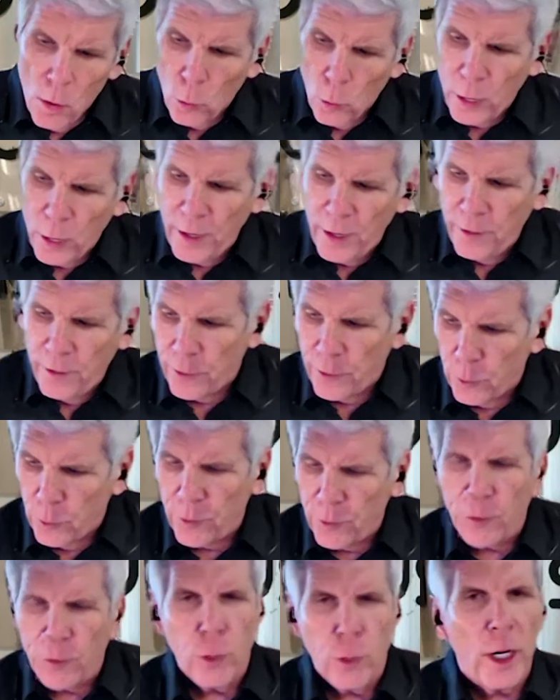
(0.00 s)
we've
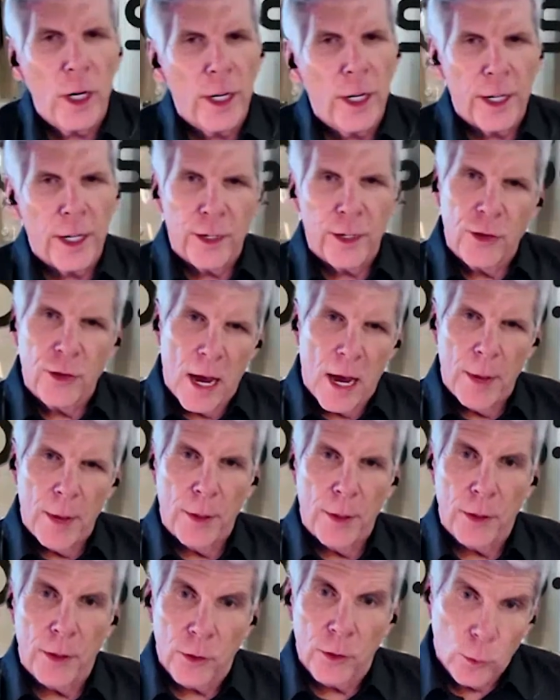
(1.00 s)
really
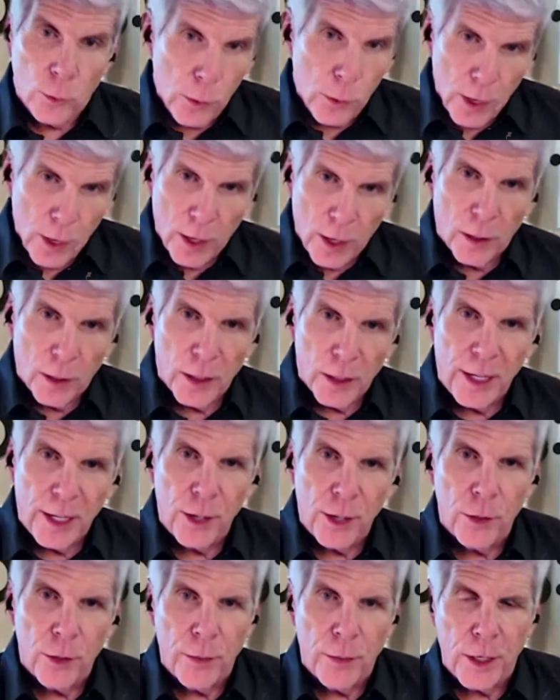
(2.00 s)
examined this because we were kind of the
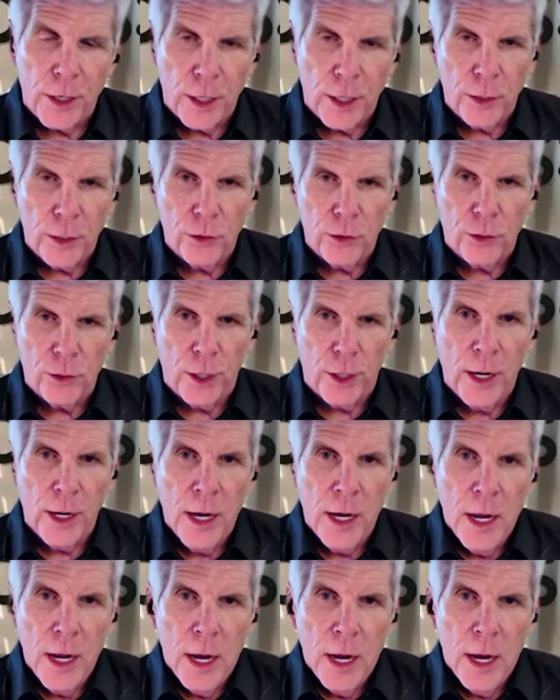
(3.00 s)
leader in the industry